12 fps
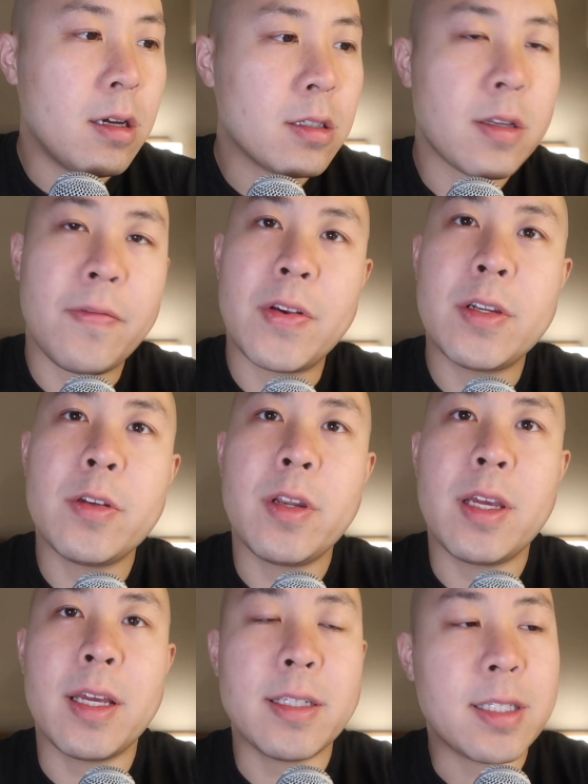So if you're
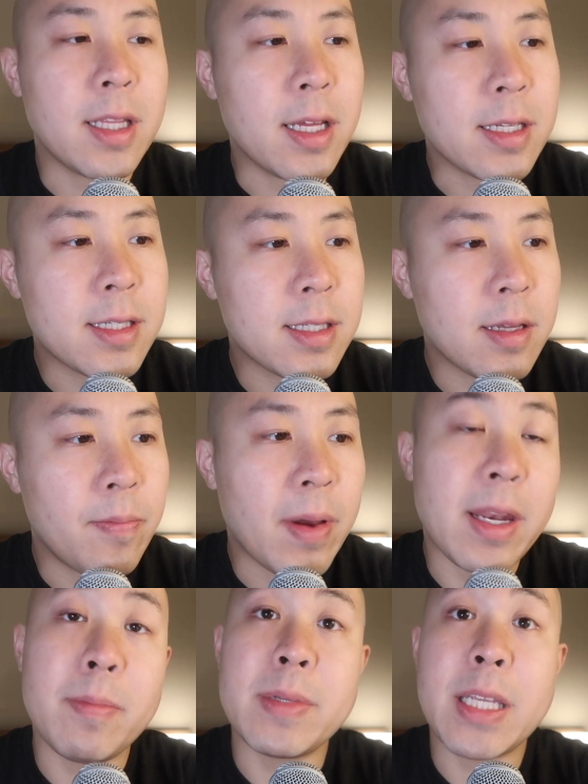tuning into this,
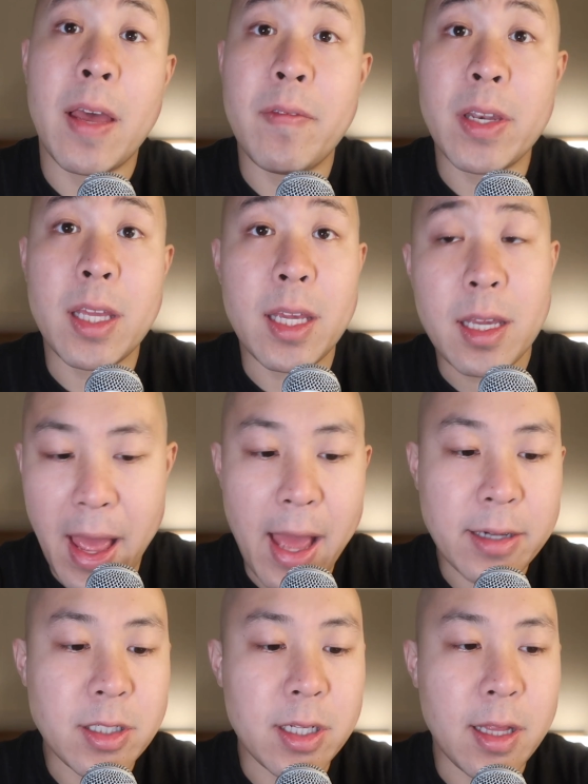my name is Kevin Yee. I
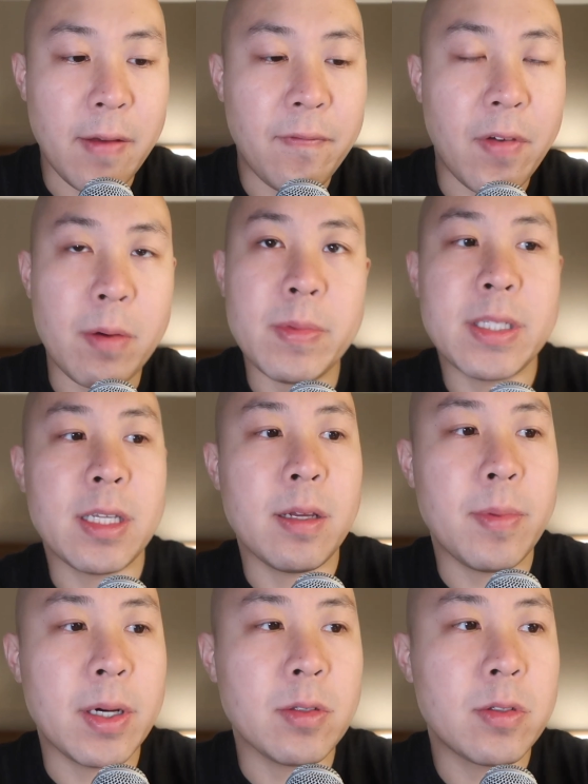actually left pharmacy
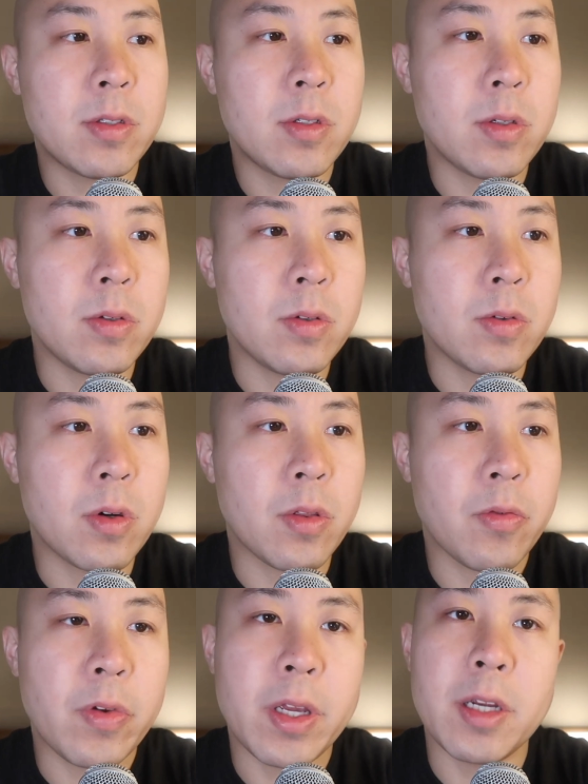about two or
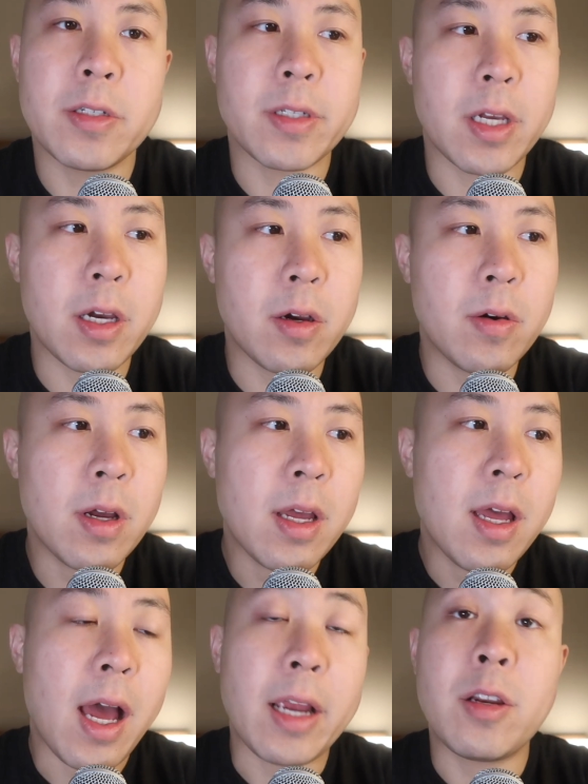three years ago.
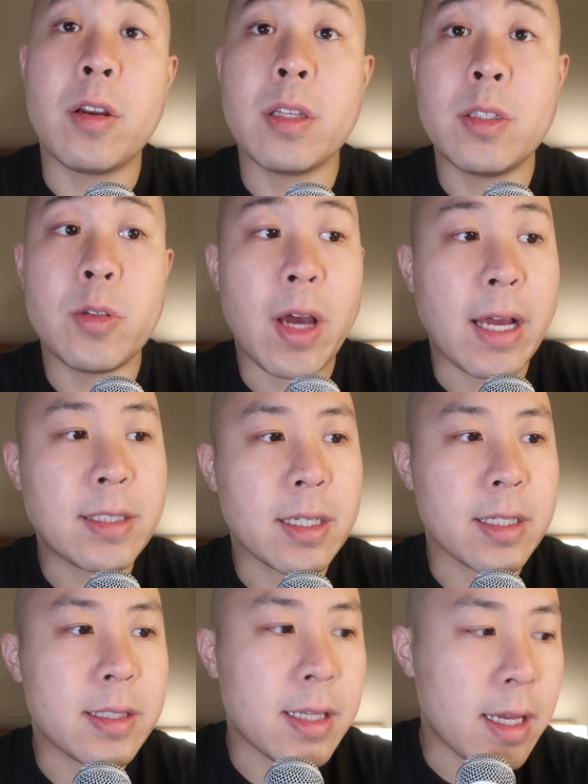I currently do high
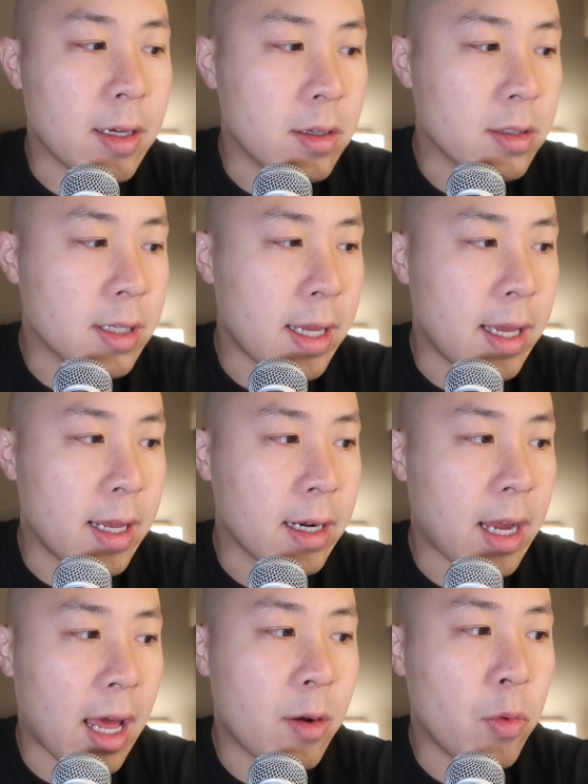ticket sales
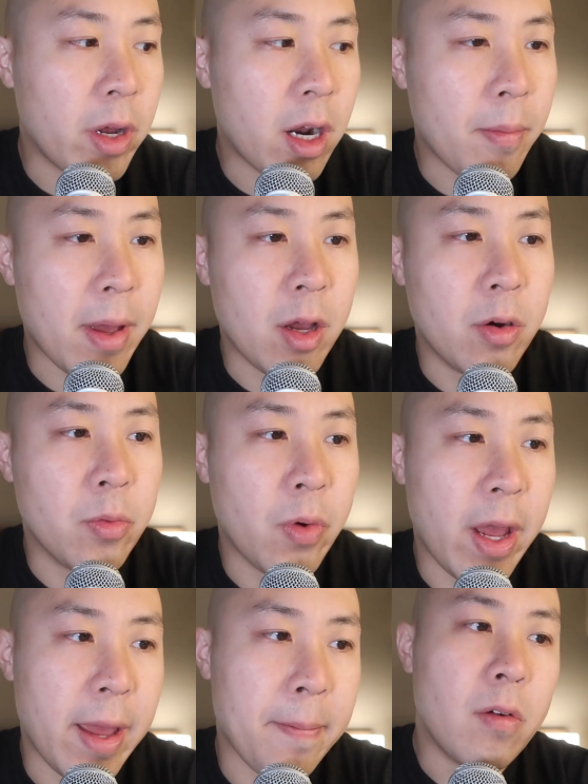and kind of went on my own
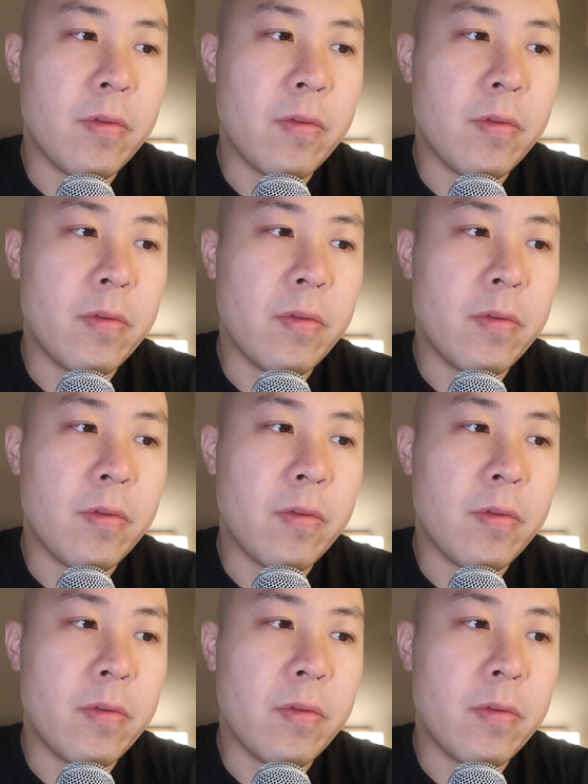way.